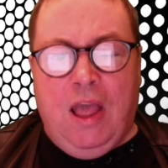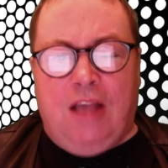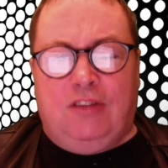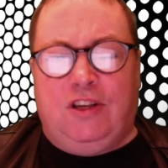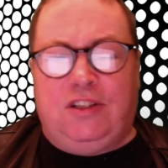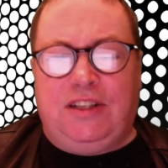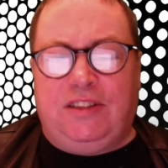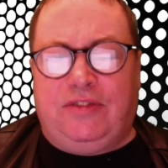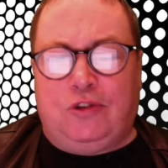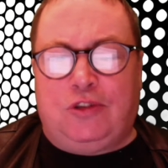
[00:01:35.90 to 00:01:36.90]
13th
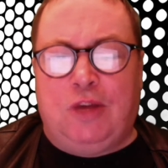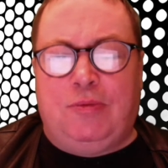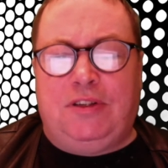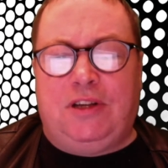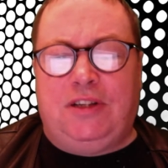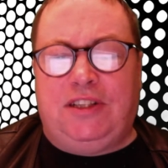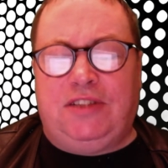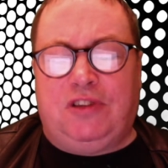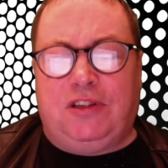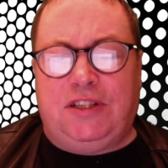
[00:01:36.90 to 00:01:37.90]
of October
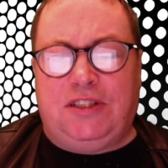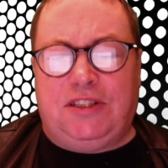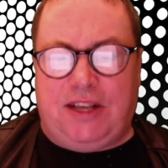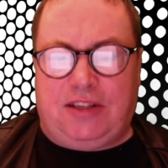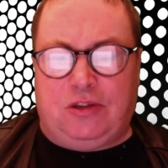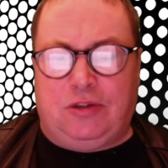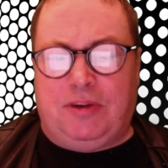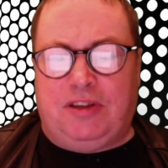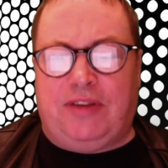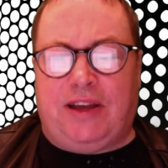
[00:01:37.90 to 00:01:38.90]
1936 saw the
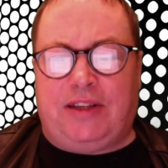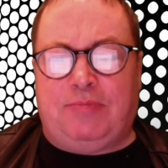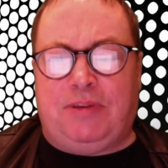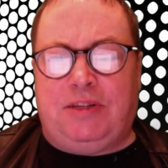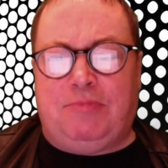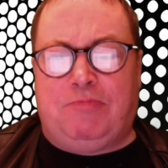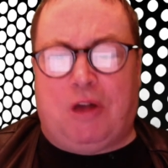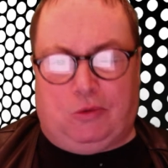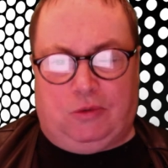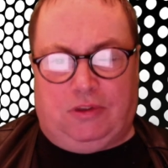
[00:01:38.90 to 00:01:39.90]
birth of actor Peter
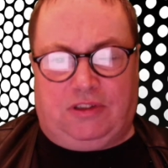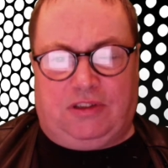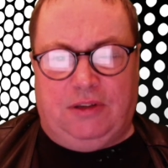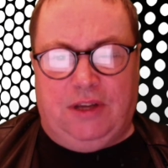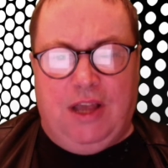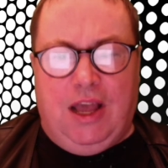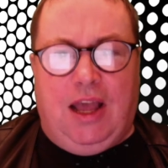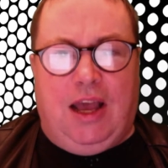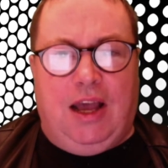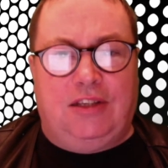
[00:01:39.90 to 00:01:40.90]
Bowles.
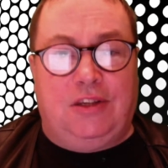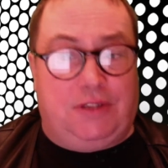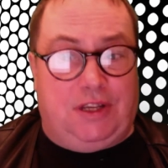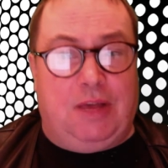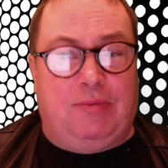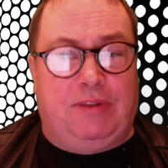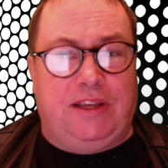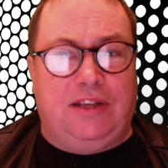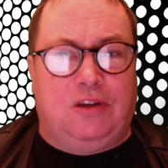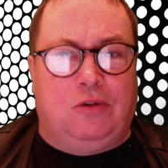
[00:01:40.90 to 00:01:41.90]
So he's a couple of
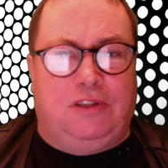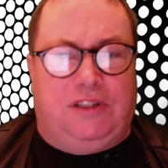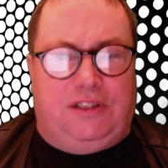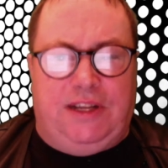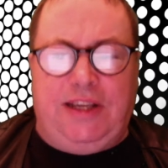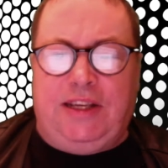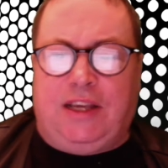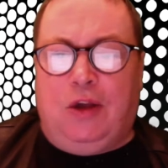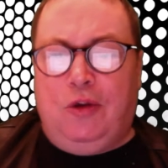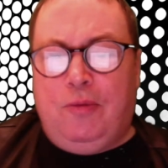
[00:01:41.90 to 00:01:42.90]
years older than
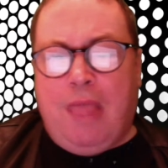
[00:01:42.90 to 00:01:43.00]
Nico.